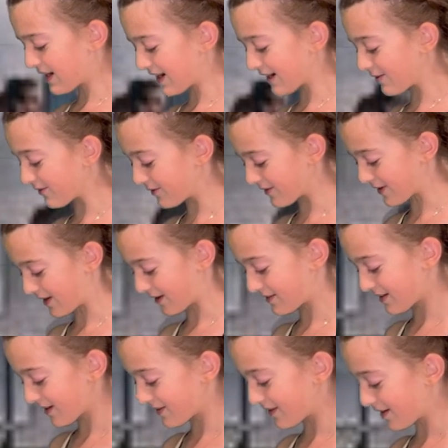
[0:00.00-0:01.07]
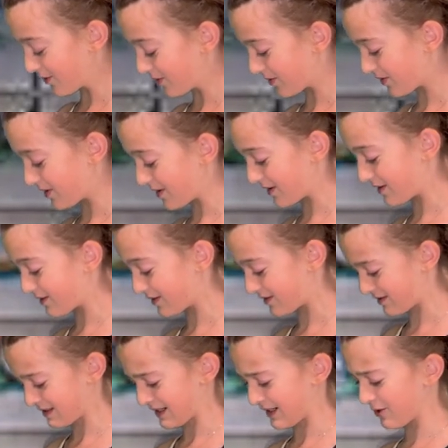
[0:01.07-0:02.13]
I only got 10,000 likes.
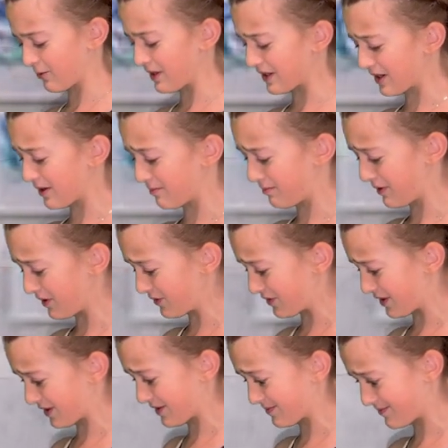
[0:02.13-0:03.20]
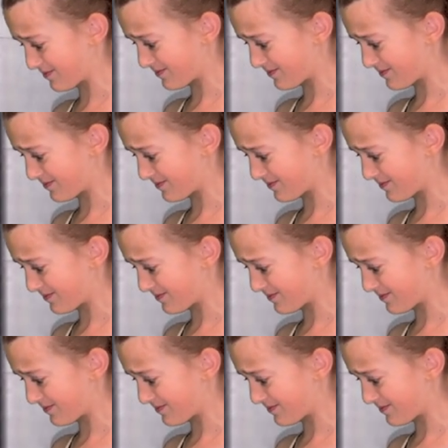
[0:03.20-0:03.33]
How do I get 1 million?